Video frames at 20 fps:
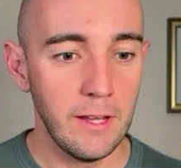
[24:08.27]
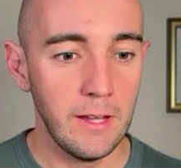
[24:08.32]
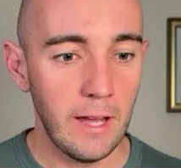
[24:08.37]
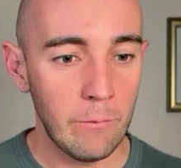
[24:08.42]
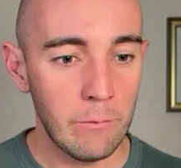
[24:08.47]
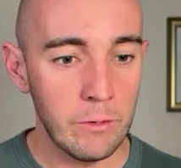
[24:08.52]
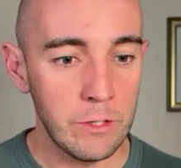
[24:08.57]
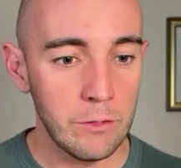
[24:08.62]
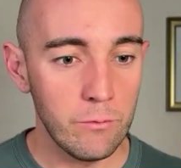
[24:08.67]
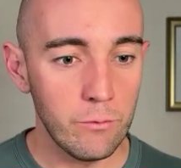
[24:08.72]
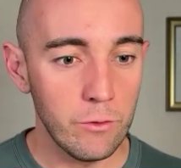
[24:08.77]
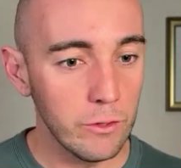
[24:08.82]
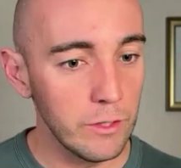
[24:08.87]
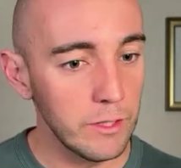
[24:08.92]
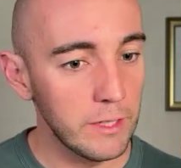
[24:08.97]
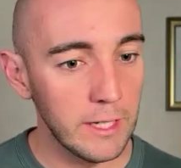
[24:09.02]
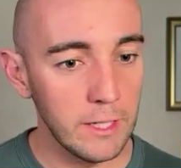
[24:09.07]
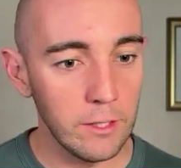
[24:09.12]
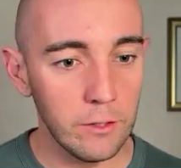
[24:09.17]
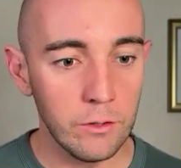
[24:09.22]
And when you
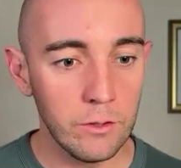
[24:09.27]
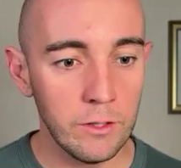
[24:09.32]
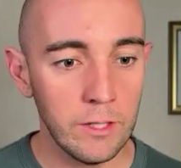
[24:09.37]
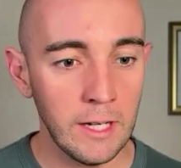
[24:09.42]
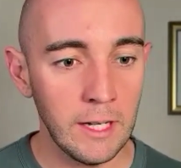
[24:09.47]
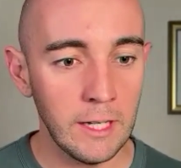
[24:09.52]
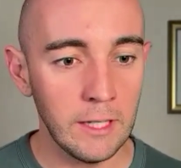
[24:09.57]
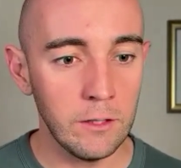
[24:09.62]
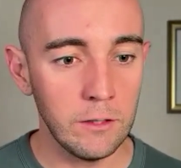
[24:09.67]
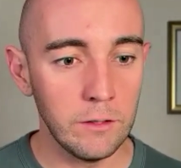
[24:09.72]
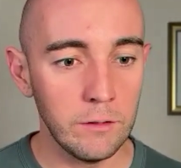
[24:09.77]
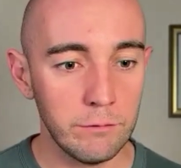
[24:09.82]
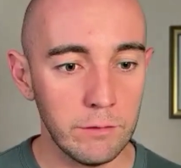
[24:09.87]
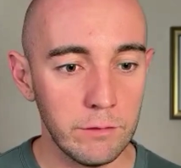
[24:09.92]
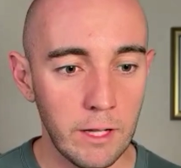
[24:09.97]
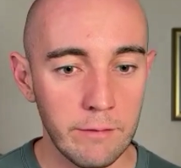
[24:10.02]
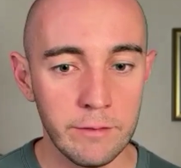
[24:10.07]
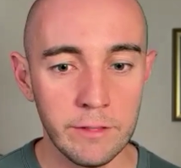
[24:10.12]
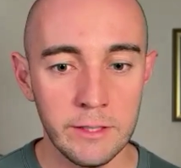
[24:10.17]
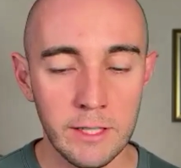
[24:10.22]
really get a good handle of
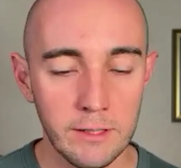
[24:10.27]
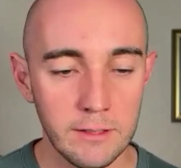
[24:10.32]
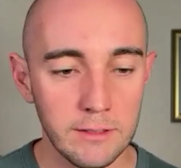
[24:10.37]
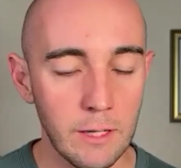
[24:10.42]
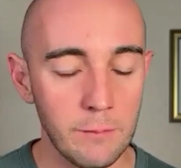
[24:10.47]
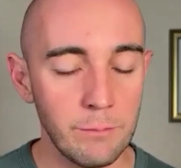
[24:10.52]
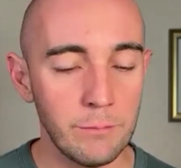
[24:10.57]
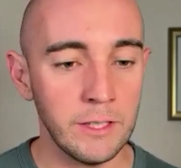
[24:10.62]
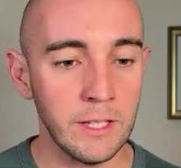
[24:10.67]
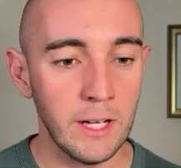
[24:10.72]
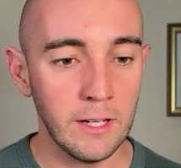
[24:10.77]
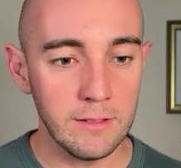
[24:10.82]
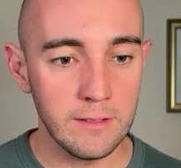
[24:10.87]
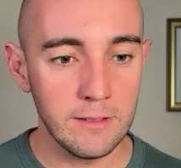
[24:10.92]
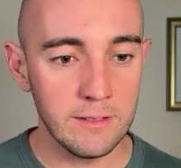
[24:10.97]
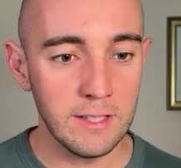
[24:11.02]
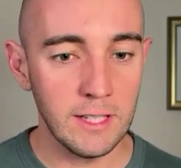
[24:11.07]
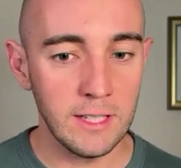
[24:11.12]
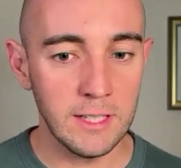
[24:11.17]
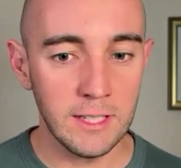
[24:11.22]
loving, accepting,
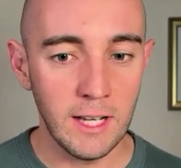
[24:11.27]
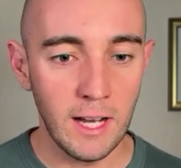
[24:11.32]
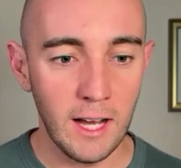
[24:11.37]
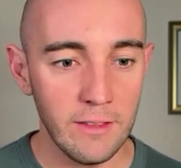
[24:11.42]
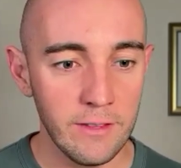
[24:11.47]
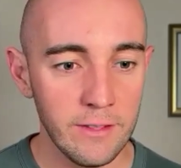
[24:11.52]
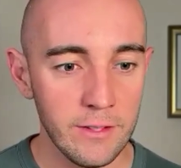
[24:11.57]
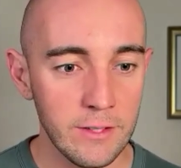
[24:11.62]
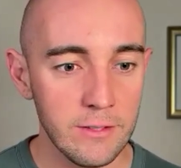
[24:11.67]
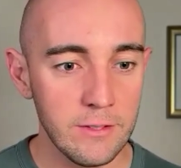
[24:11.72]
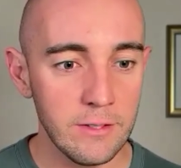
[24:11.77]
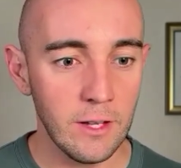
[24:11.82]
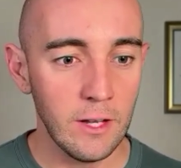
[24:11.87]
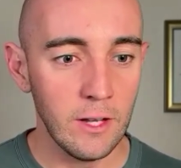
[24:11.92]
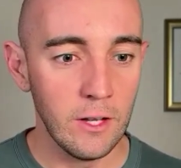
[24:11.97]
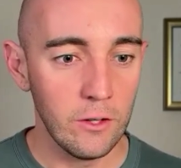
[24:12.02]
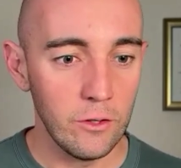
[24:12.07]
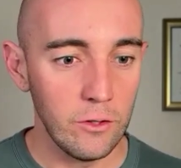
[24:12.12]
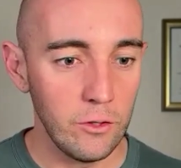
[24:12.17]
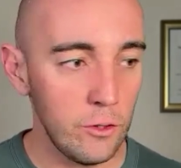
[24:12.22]
understanding others,
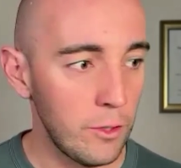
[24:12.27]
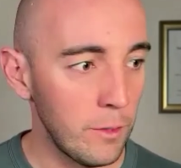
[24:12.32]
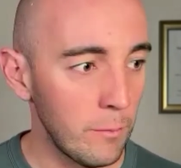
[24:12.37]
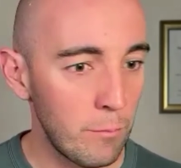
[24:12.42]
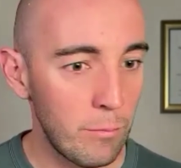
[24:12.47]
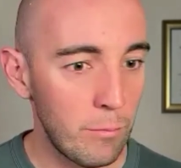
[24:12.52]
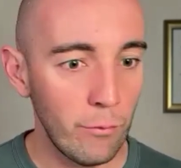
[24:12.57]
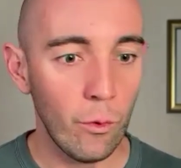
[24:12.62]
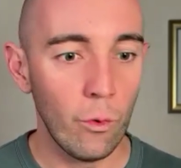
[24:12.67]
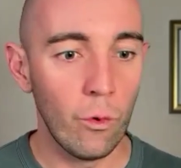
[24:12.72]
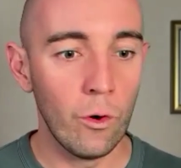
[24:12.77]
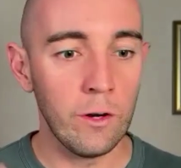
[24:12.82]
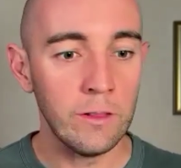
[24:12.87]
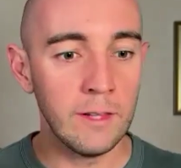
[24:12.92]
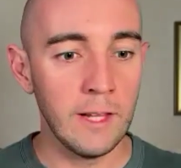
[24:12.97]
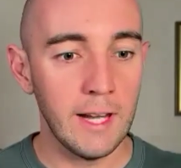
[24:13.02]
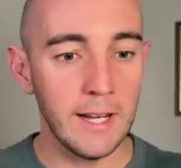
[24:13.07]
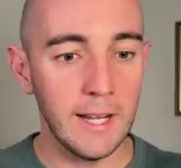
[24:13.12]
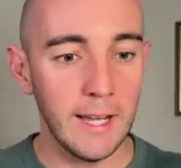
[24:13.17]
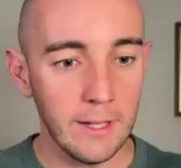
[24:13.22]
you can broaden
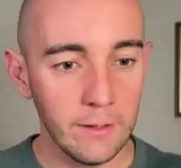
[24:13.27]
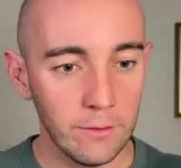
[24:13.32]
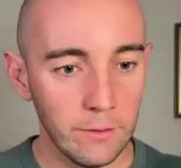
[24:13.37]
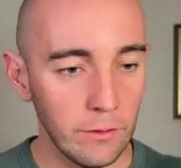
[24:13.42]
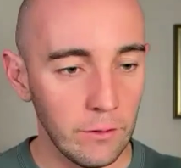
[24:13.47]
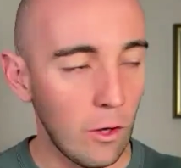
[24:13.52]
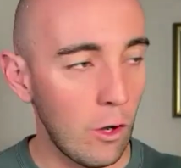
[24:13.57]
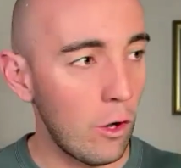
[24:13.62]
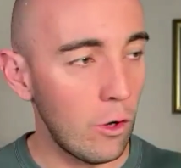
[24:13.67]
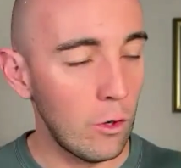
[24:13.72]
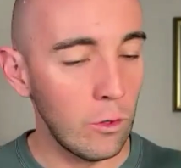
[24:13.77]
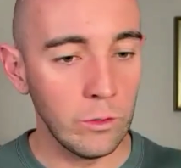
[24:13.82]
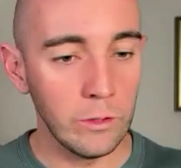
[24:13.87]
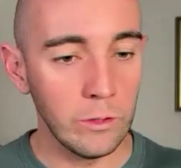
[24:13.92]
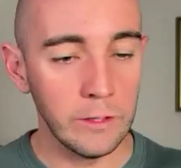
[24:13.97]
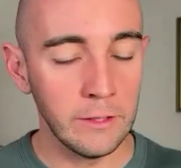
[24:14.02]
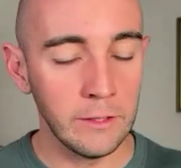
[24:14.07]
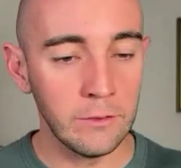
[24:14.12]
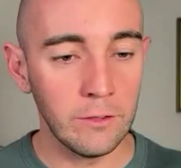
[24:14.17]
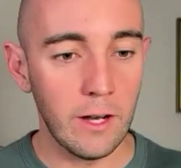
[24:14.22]
that out to the
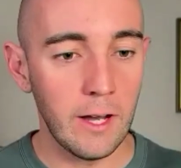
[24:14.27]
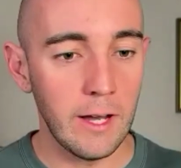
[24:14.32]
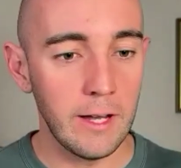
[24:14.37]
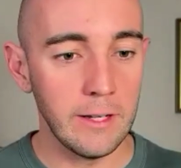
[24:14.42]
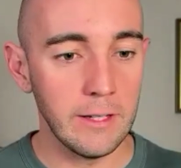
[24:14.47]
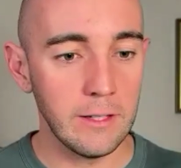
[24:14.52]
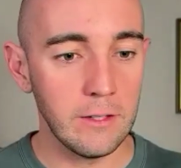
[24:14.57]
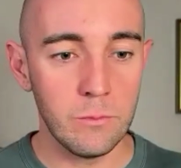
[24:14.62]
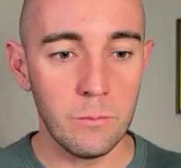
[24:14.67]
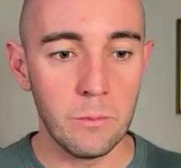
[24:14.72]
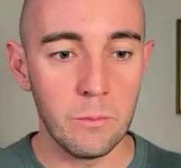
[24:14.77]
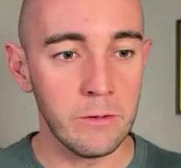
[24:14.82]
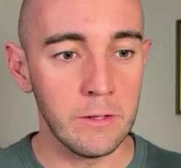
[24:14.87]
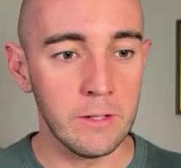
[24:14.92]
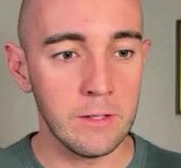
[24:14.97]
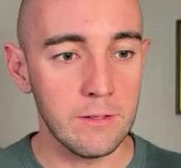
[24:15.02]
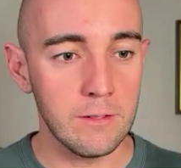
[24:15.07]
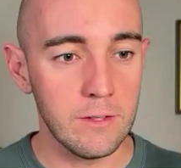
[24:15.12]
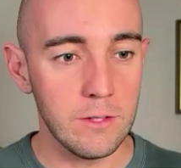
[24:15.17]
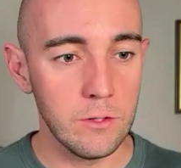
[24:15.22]
whole entire
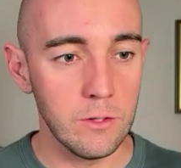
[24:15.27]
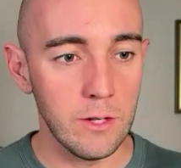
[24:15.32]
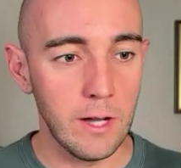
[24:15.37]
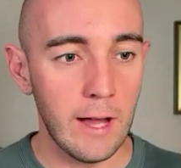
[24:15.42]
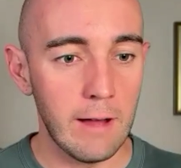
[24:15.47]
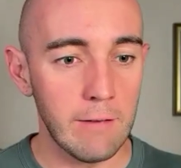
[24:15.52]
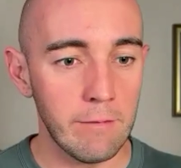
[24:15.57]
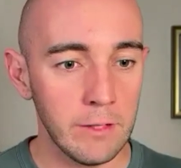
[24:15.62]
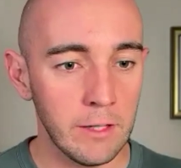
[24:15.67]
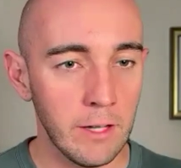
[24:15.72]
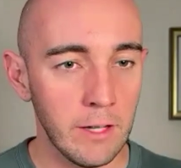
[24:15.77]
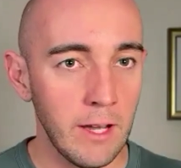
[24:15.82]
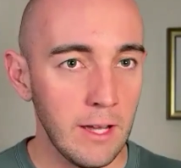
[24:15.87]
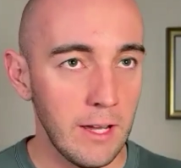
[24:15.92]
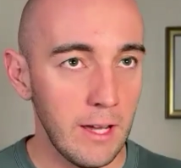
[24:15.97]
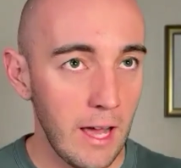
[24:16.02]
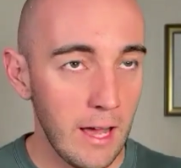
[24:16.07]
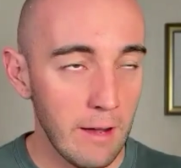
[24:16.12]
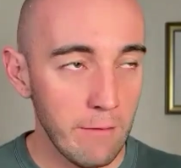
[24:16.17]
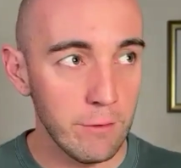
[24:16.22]
experience that you're having.
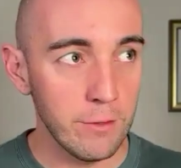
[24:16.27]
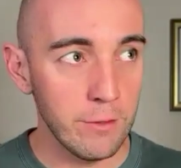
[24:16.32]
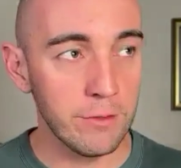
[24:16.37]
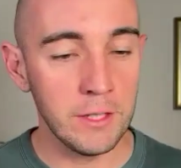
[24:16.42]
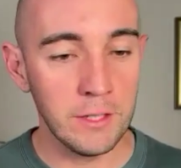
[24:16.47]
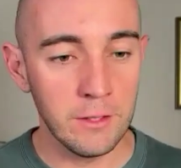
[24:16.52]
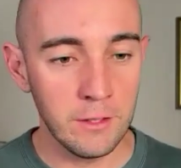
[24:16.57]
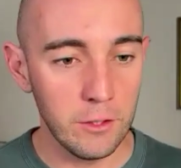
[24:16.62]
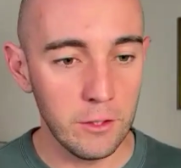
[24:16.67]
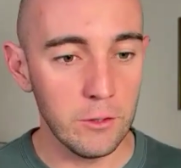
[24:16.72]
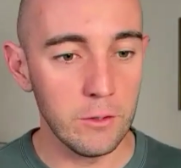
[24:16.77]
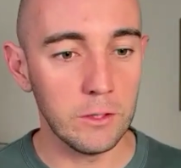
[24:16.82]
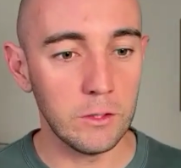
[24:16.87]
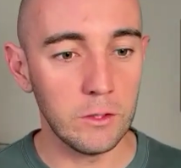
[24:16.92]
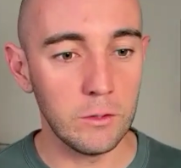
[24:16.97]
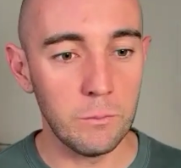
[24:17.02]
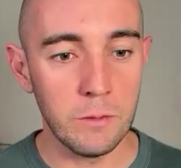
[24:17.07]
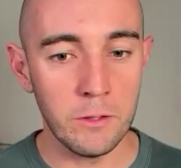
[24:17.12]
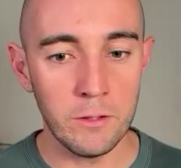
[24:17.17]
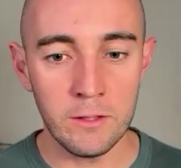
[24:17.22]
Everything that you're
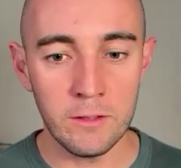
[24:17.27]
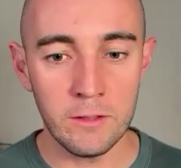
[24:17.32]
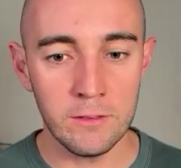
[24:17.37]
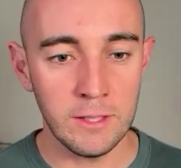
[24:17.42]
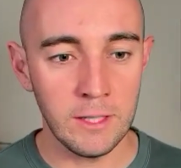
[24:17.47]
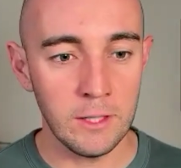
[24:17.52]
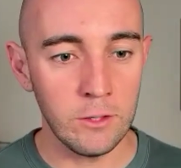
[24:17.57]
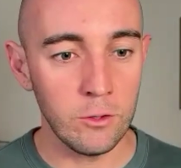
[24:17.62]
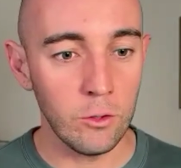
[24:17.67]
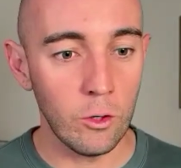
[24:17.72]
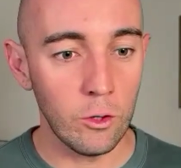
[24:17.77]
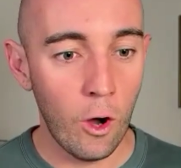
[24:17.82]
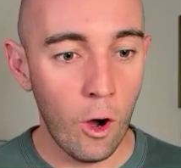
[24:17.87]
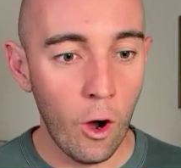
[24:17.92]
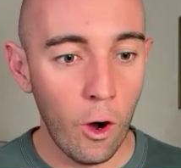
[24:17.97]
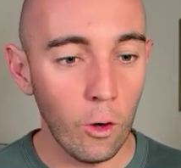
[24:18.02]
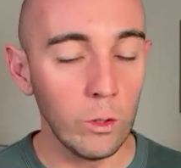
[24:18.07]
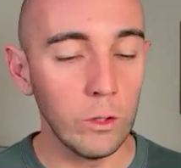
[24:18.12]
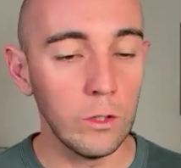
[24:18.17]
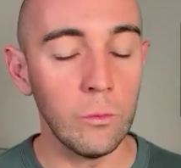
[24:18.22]
experiencing in your
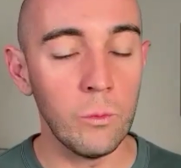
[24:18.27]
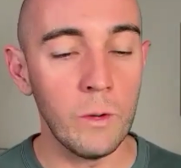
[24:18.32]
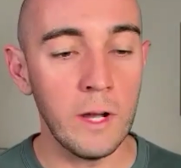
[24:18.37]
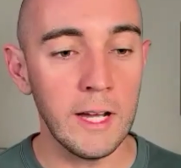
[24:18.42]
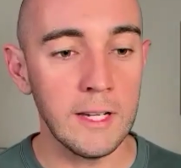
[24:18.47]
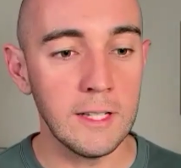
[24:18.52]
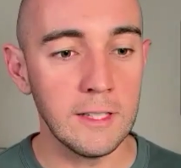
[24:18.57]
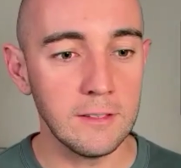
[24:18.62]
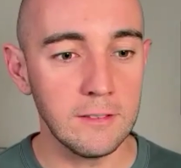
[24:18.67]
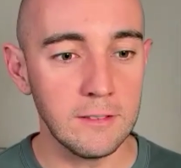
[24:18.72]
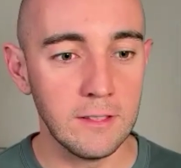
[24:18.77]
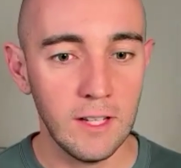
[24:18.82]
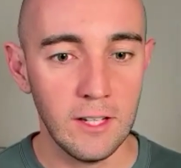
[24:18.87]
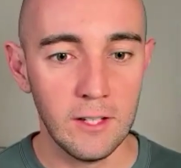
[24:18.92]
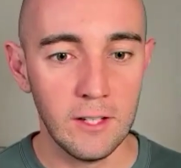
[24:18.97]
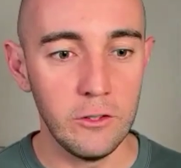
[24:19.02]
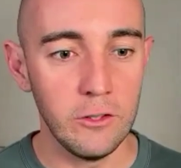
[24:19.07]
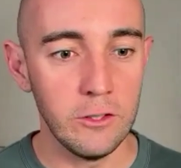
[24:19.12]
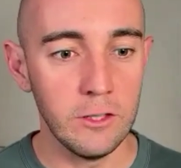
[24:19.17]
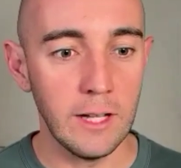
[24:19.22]
whole awareness,
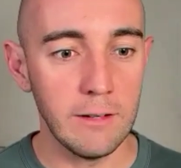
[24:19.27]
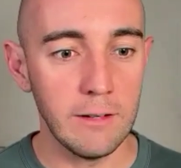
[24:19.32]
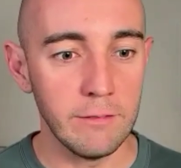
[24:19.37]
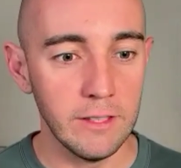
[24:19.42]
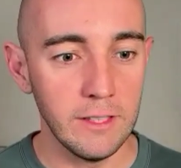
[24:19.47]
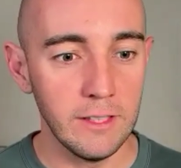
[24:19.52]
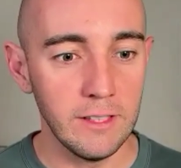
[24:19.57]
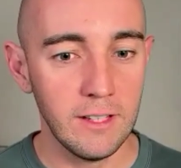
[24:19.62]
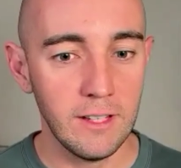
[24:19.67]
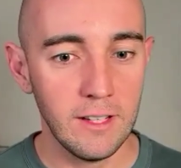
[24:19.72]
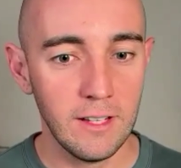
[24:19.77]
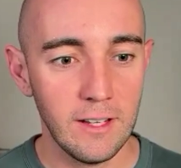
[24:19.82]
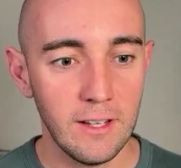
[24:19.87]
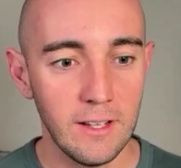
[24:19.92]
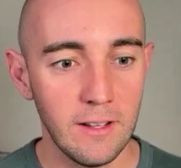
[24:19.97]
you love it.